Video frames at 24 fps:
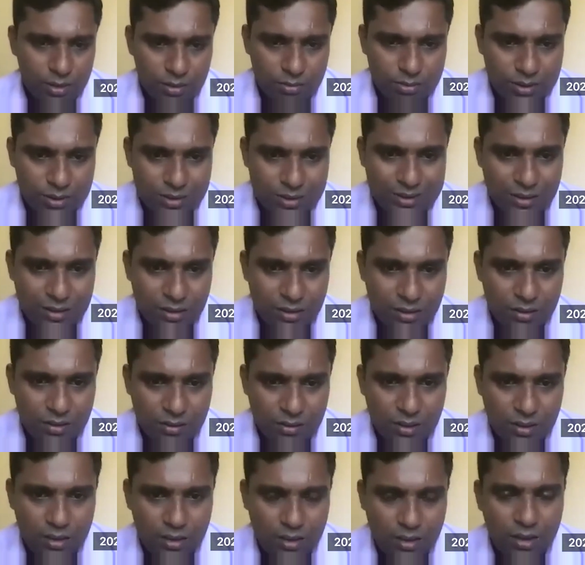
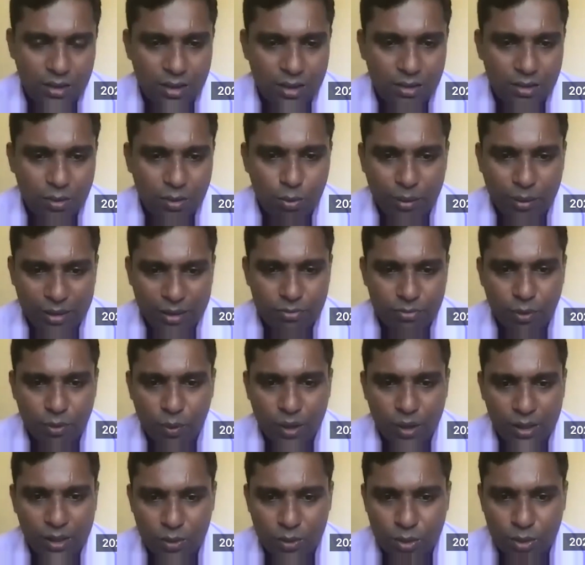CTG you might
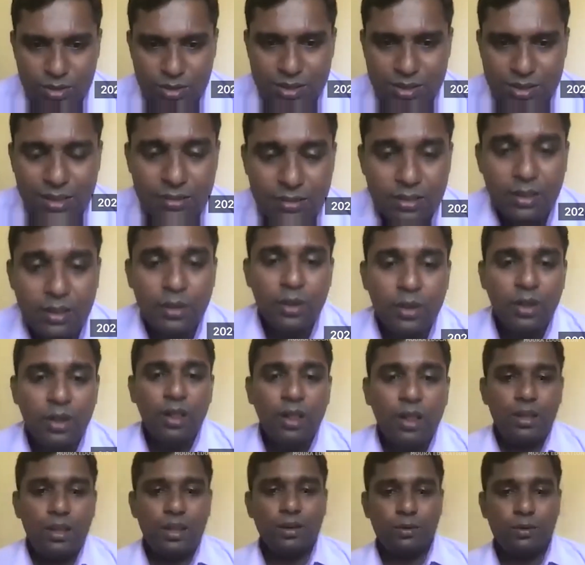forget those things
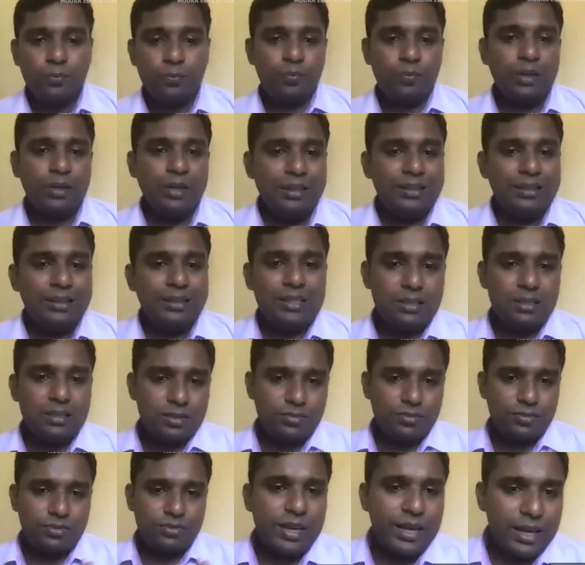now these
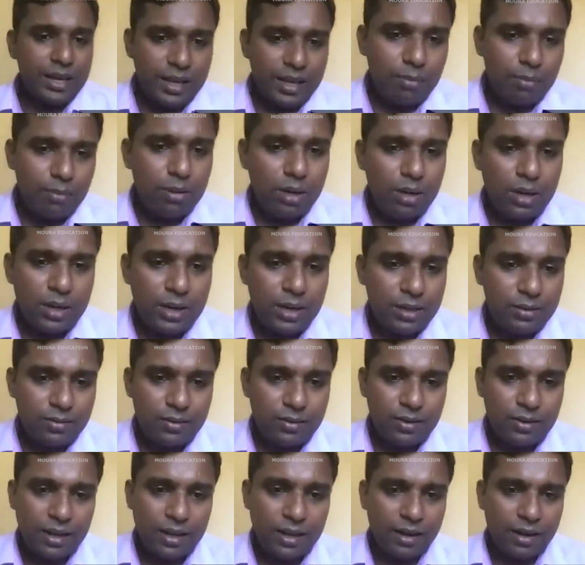variable
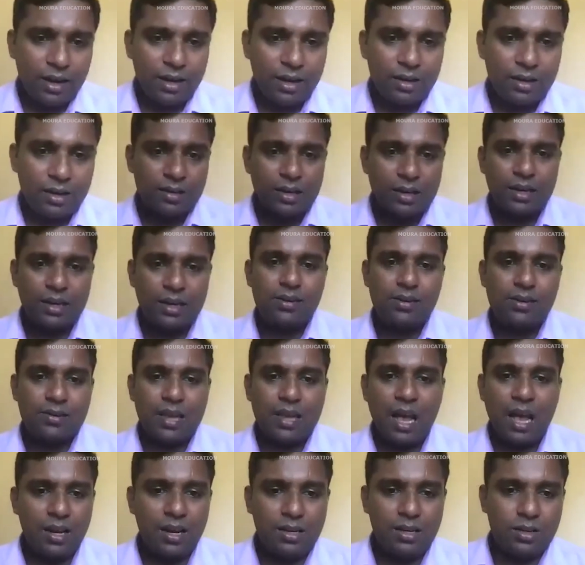decelerations
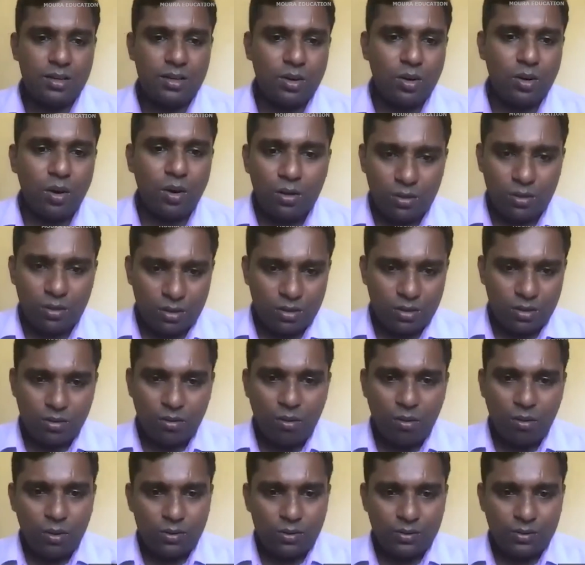are not
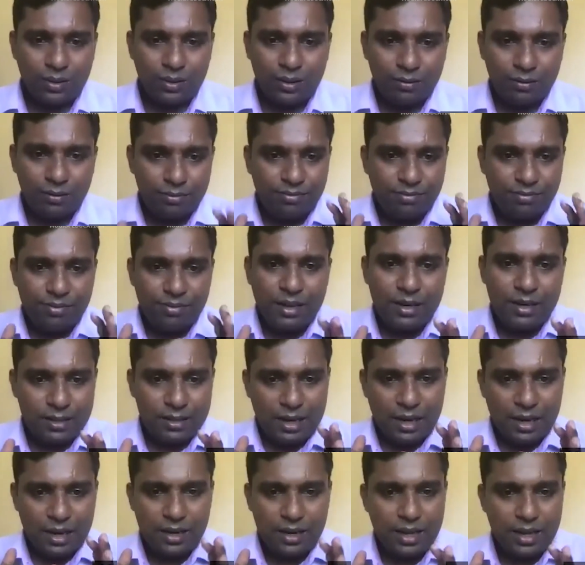causing
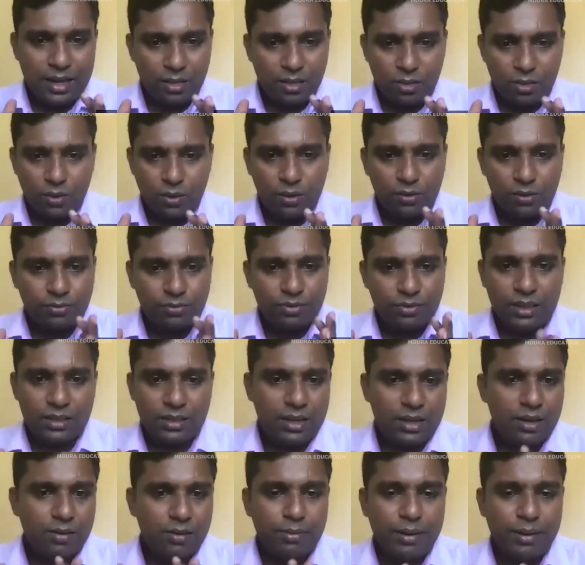fetal death or
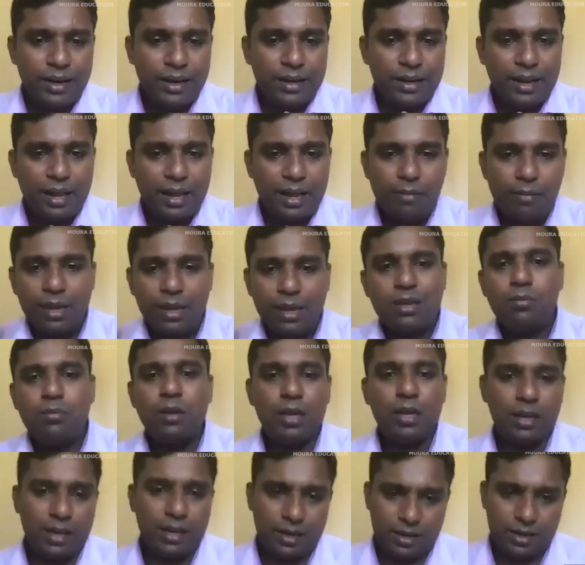fetal brain damage
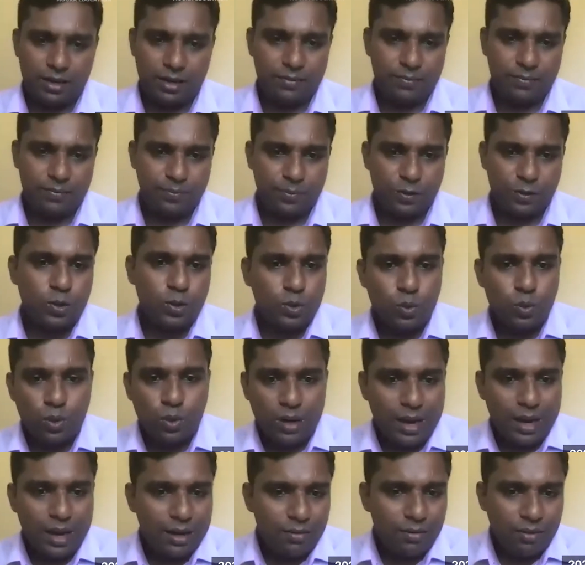immediately so you
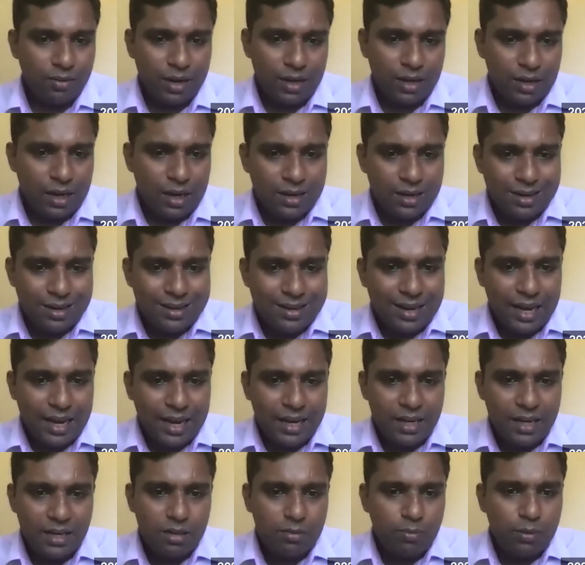can wait until
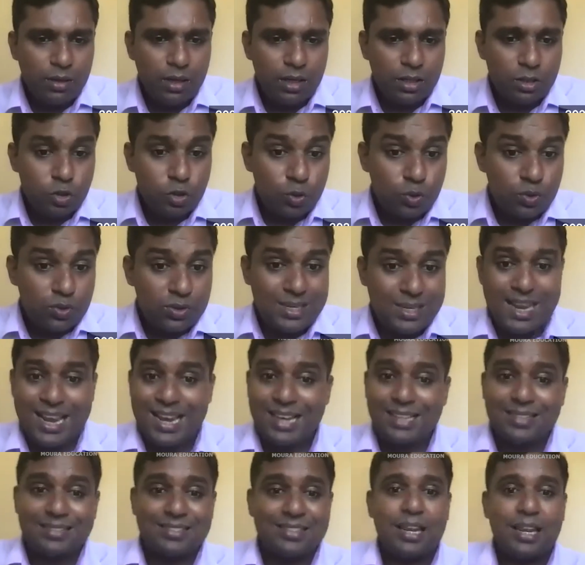90 minutes to say
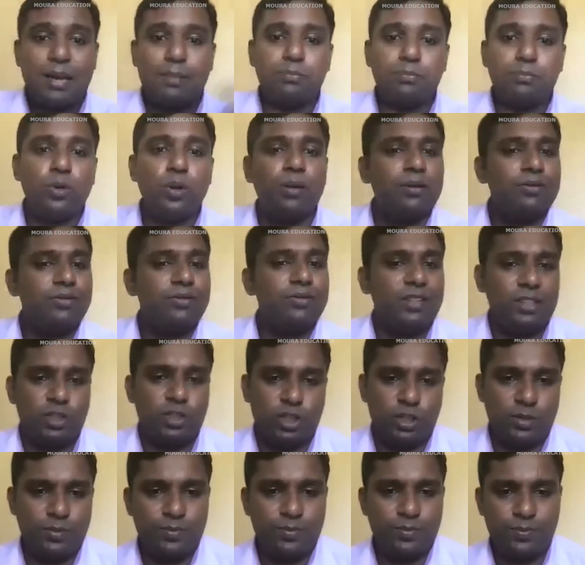it's an abnormal feature